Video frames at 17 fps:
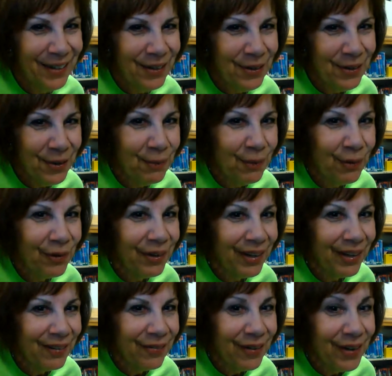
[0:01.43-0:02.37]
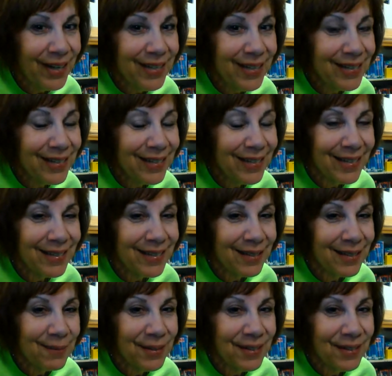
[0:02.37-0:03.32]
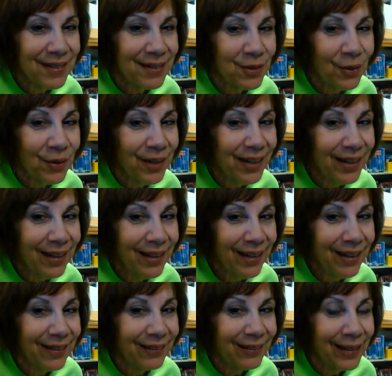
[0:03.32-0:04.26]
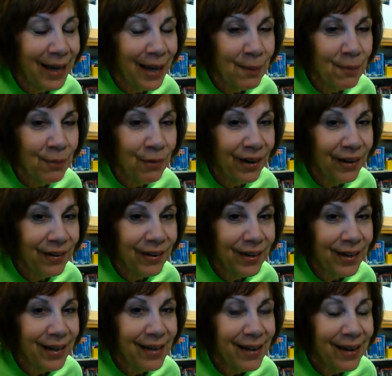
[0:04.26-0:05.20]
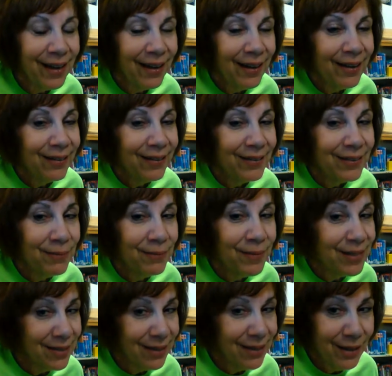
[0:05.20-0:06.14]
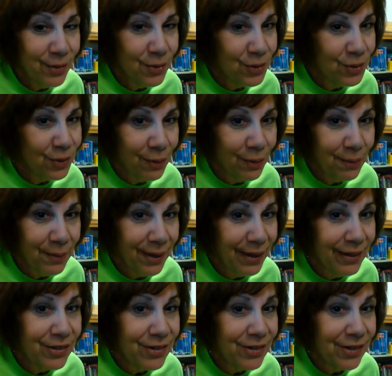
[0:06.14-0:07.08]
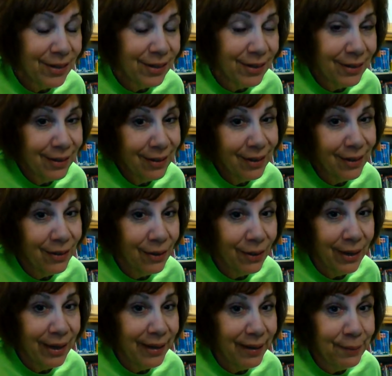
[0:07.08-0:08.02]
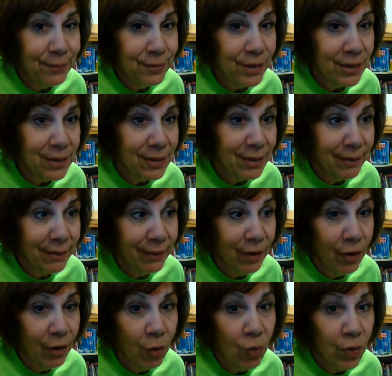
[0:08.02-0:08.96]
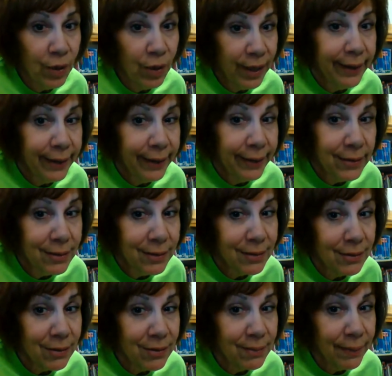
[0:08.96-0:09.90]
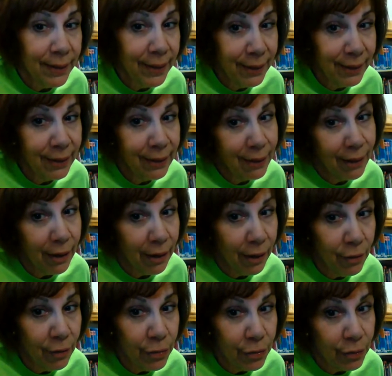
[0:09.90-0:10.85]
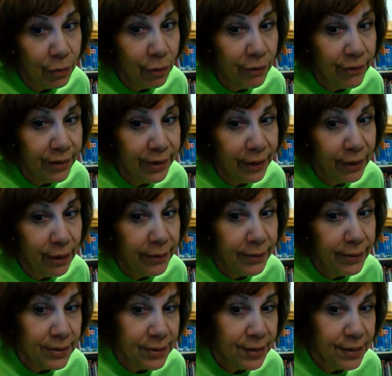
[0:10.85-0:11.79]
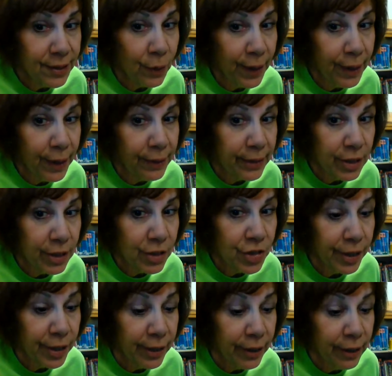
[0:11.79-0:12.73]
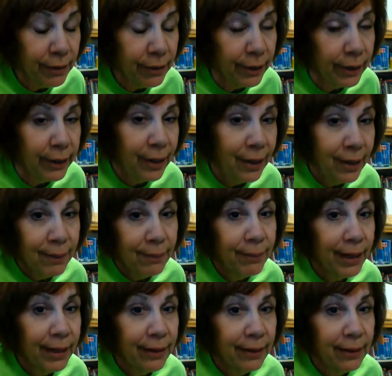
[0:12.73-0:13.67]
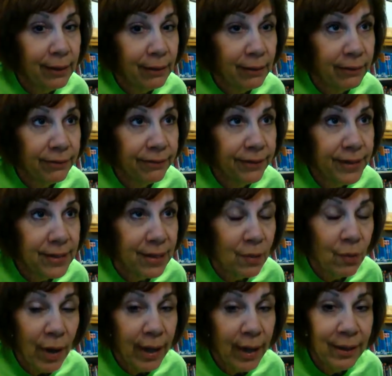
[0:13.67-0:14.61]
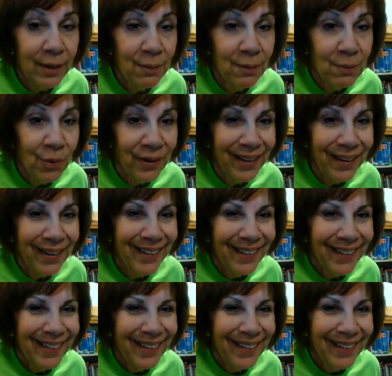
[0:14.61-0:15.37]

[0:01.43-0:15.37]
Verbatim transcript: Good morning, friends. This is Mrs. Greening in the library. Missing you so much. And here I am, just no kids, just me and Arthur over there on the Star Quality chair, and my little fuzzy Riley boy.